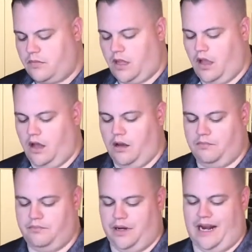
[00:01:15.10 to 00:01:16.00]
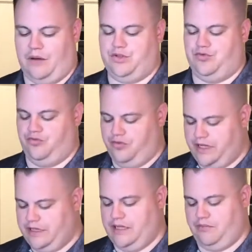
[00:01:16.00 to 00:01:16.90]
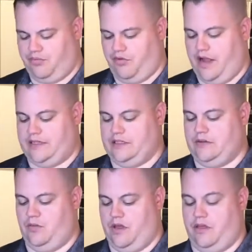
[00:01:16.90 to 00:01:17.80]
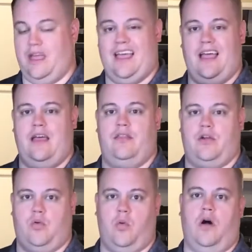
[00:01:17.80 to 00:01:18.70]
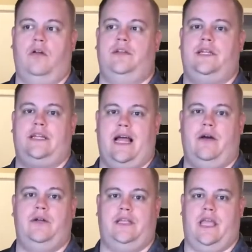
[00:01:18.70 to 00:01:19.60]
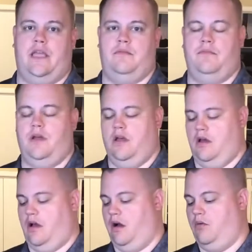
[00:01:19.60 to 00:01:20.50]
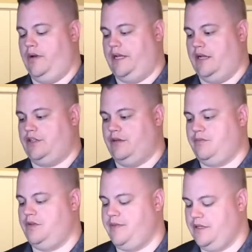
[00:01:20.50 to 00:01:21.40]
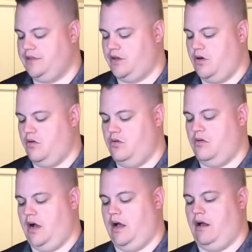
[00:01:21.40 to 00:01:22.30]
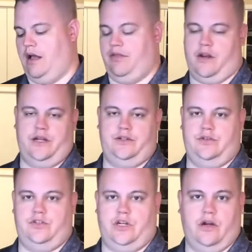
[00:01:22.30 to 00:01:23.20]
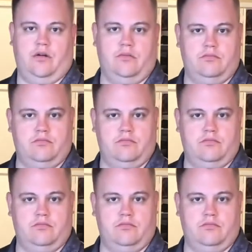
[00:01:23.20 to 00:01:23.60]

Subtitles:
but I was really impressed with the quality and how it came when it got shipped to me. So I thought I'd share